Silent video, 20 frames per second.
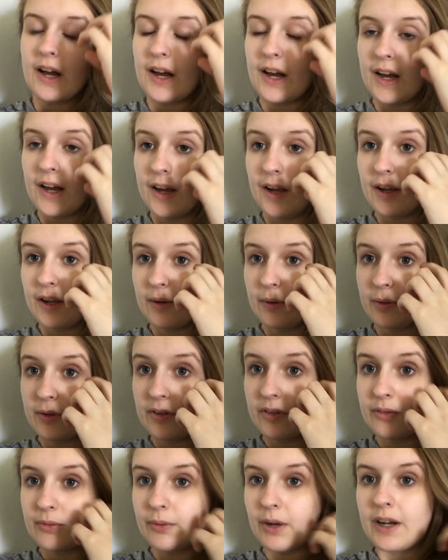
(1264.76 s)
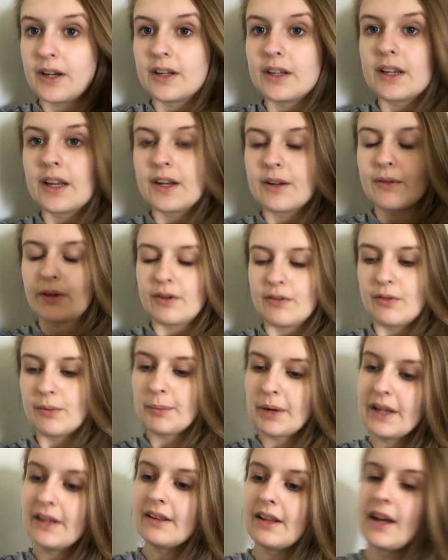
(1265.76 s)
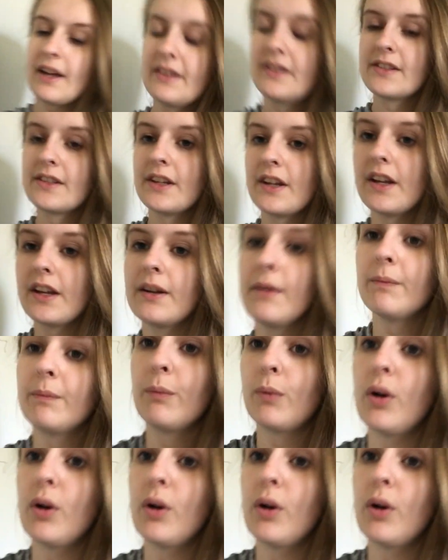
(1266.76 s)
I was ready, getting ready for my lesson.